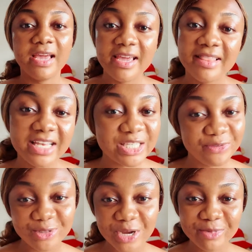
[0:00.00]
In this
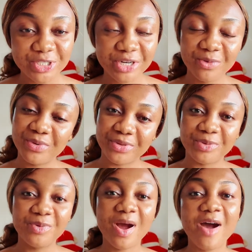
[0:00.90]
video, I'll be sharing with
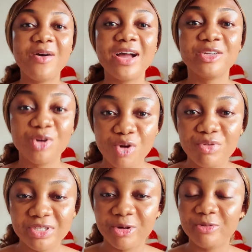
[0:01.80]
you how I got
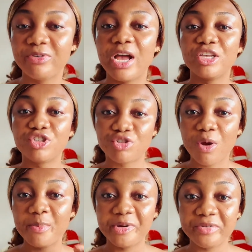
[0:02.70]
rid of
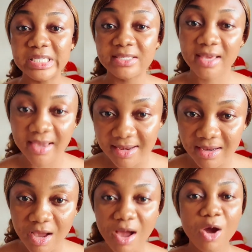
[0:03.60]
strawberry skin,
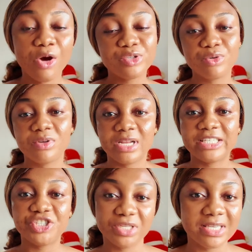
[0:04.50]
also known
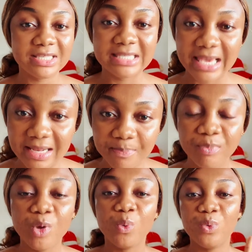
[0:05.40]
as chicken skin,
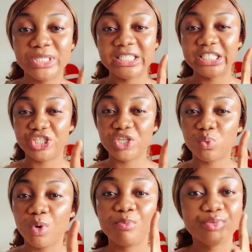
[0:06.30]
with
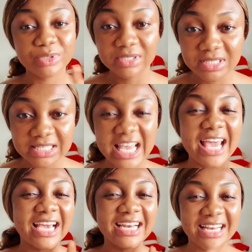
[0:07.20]
just one product
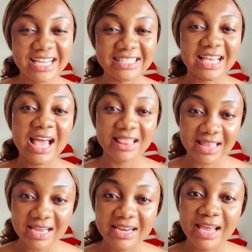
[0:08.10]
in less
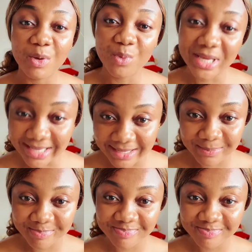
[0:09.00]
than a week.